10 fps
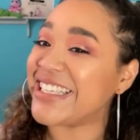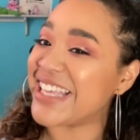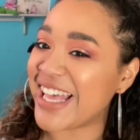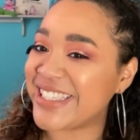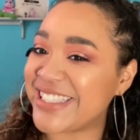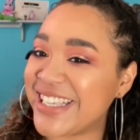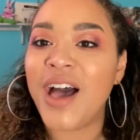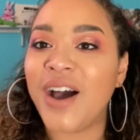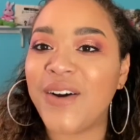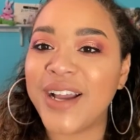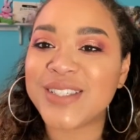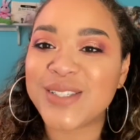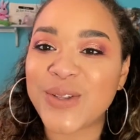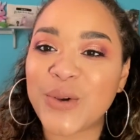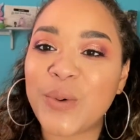Yes. All right,
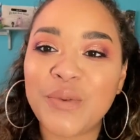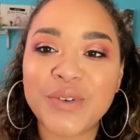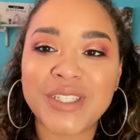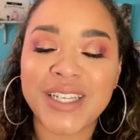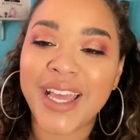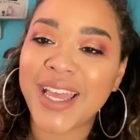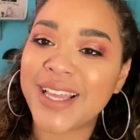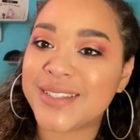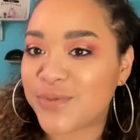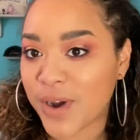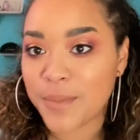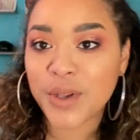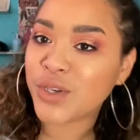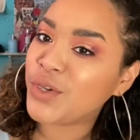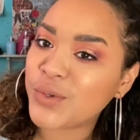so the quote for today is from
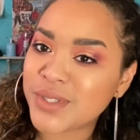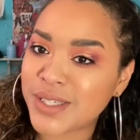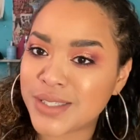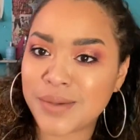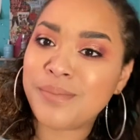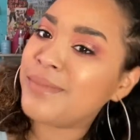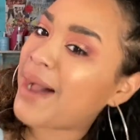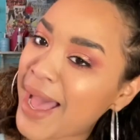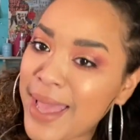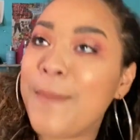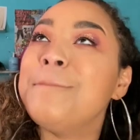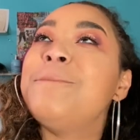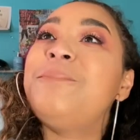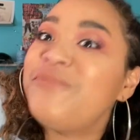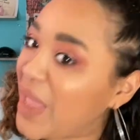Newsies, my
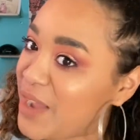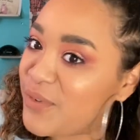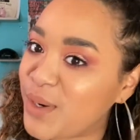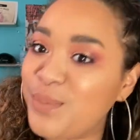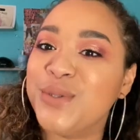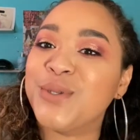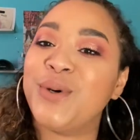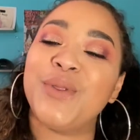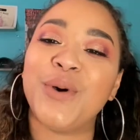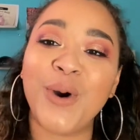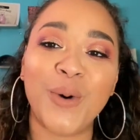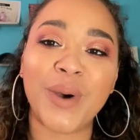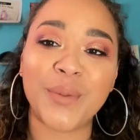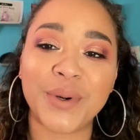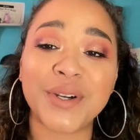favorite musical in the whole
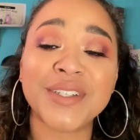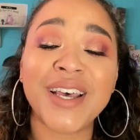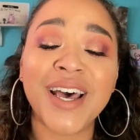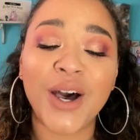wide world.